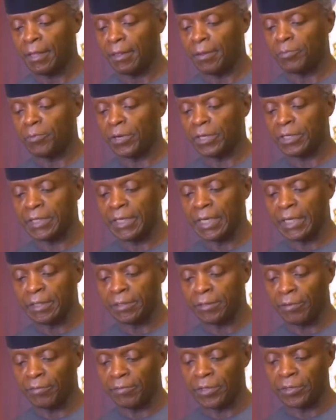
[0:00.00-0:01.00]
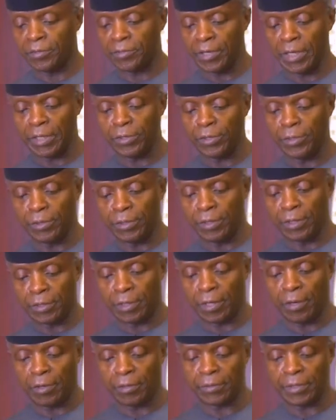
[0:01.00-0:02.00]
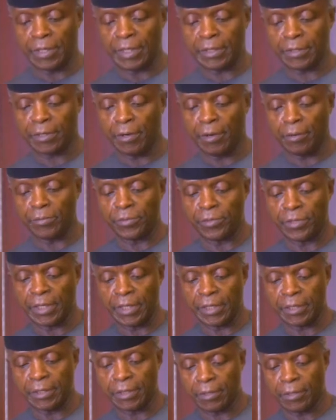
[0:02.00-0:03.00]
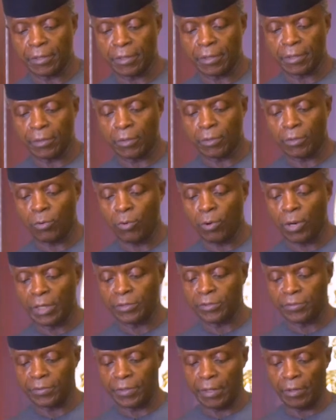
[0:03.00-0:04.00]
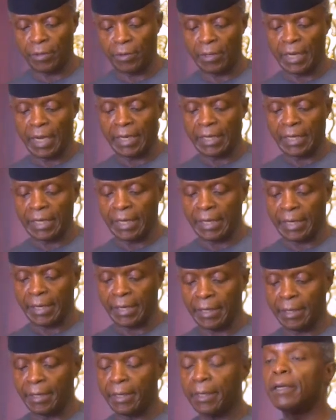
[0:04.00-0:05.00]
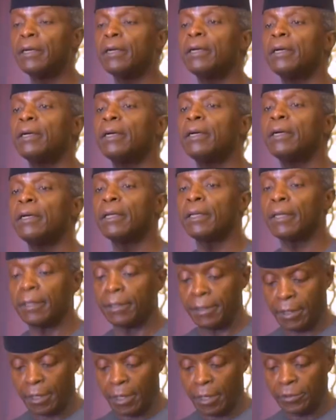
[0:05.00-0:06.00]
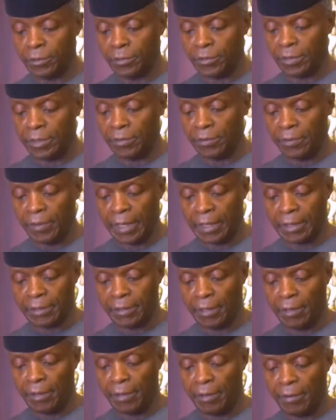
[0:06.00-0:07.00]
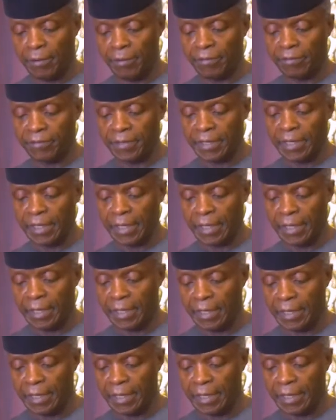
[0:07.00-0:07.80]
the president of the Trade Union Congress, Comrade Quadri Olaleye, the country director of the